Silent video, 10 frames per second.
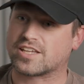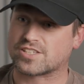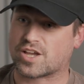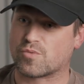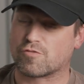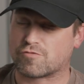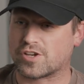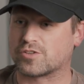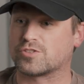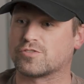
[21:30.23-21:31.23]
He's like, I won't
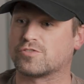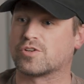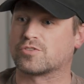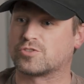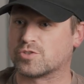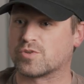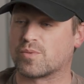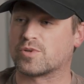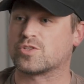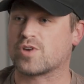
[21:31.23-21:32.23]
fail you if you don't do
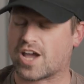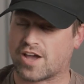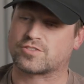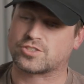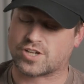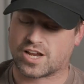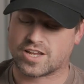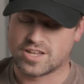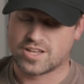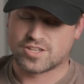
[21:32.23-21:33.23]
well, but you have to try.
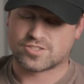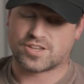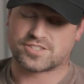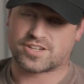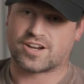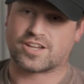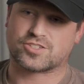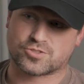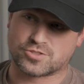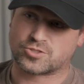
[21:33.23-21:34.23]
So I was like, all right,
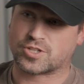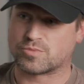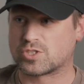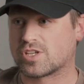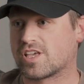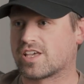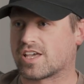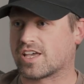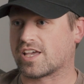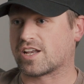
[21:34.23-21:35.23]
screw the drums.
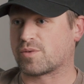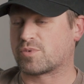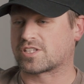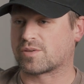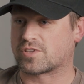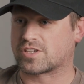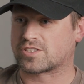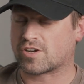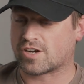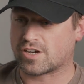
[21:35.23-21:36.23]
And I picked up the
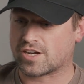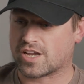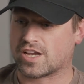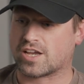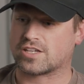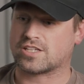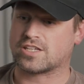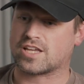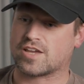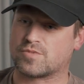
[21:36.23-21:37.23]
guitar, and
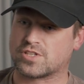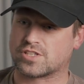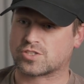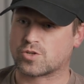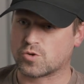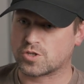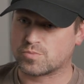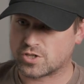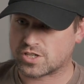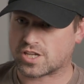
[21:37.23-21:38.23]
he gave me this
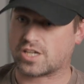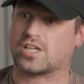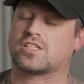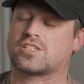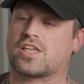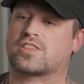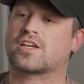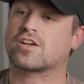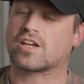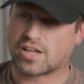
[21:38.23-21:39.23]
chord book, and I sat
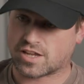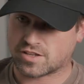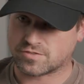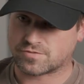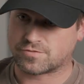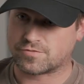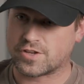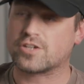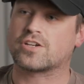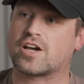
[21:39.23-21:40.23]
there, and I
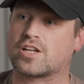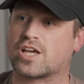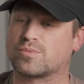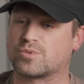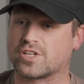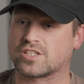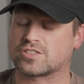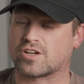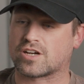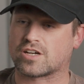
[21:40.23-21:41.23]
figured out how to play
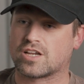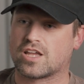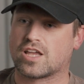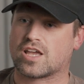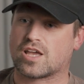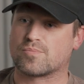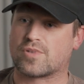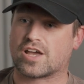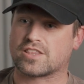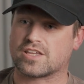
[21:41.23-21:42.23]
guitar. And
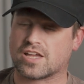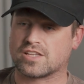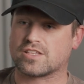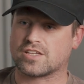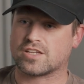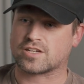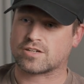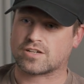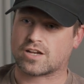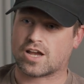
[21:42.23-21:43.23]
by the end of the
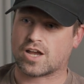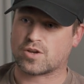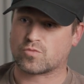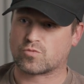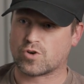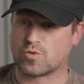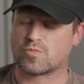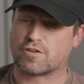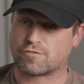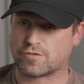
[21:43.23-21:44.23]
year, I wrote
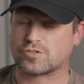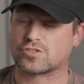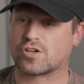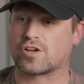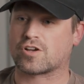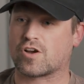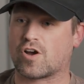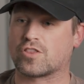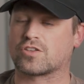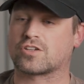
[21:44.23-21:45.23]
my first song
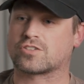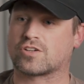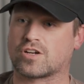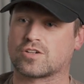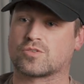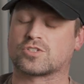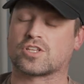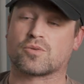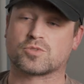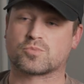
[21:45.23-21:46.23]
on the guitar, which I
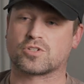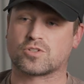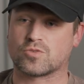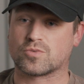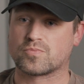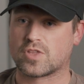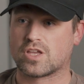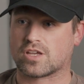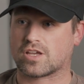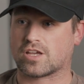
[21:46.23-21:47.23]
thought was pretty cool.
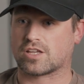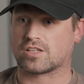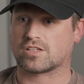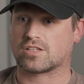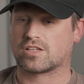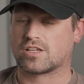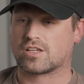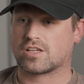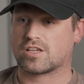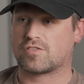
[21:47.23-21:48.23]
And
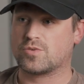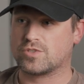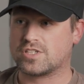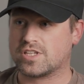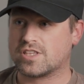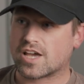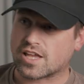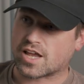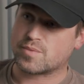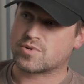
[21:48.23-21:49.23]
if he wouldn't have did
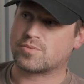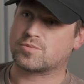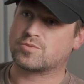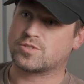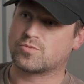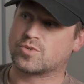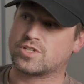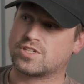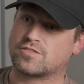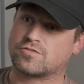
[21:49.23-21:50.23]
that, I probably
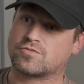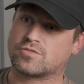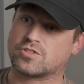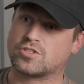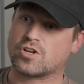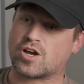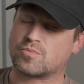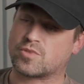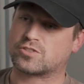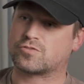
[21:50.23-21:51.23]
wouldn't have
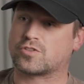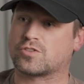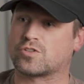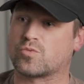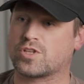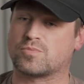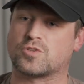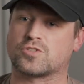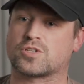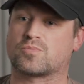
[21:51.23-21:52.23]
gone much further with
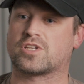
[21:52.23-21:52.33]
music.